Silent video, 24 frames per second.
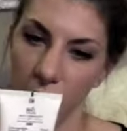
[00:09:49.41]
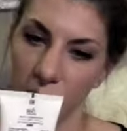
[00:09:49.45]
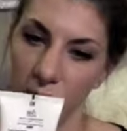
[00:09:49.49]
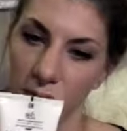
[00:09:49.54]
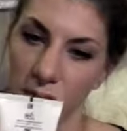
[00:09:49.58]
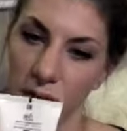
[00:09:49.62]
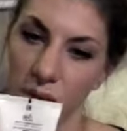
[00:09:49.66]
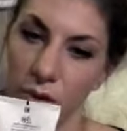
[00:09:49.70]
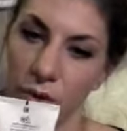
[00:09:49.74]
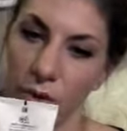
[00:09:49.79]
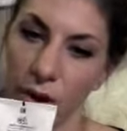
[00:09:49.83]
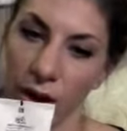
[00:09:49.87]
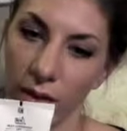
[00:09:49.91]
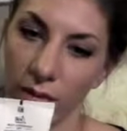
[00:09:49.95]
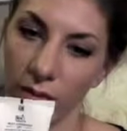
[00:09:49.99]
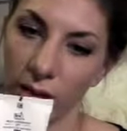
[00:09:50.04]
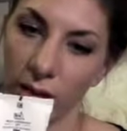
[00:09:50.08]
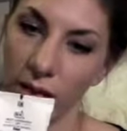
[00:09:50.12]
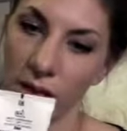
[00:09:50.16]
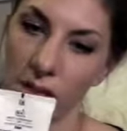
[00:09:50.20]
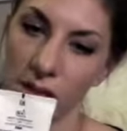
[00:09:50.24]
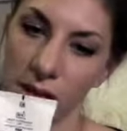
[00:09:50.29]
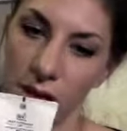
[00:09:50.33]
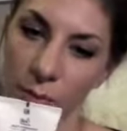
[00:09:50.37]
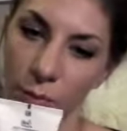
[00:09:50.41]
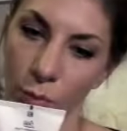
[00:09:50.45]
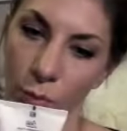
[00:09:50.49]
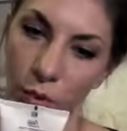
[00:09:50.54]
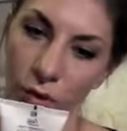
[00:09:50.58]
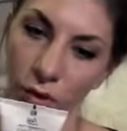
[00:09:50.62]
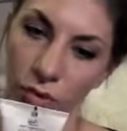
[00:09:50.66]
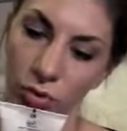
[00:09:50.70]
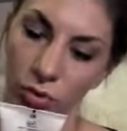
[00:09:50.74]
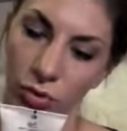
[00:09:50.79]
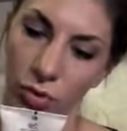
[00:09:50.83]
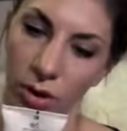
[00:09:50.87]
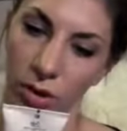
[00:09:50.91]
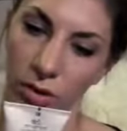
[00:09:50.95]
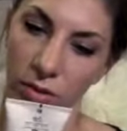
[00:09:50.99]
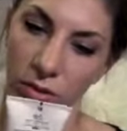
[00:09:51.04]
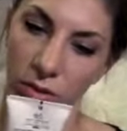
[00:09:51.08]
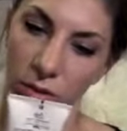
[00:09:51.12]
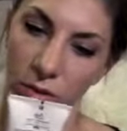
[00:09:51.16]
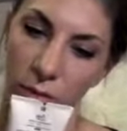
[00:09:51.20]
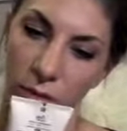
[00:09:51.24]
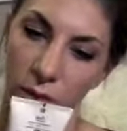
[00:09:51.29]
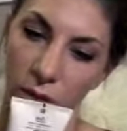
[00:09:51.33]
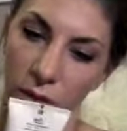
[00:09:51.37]
Anti-Gravity Day
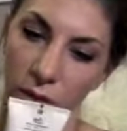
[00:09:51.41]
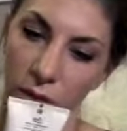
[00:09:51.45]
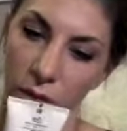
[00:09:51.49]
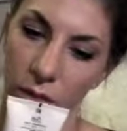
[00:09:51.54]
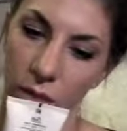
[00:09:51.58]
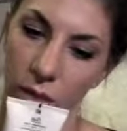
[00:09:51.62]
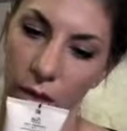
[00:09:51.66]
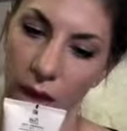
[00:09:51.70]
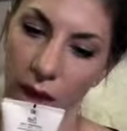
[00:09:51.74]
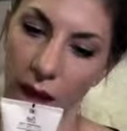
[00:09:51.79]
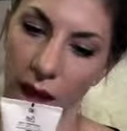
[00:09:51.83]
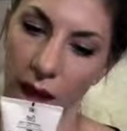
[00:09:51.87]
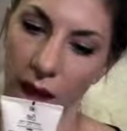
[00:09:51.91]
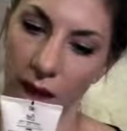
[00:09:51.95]
Moisturizer with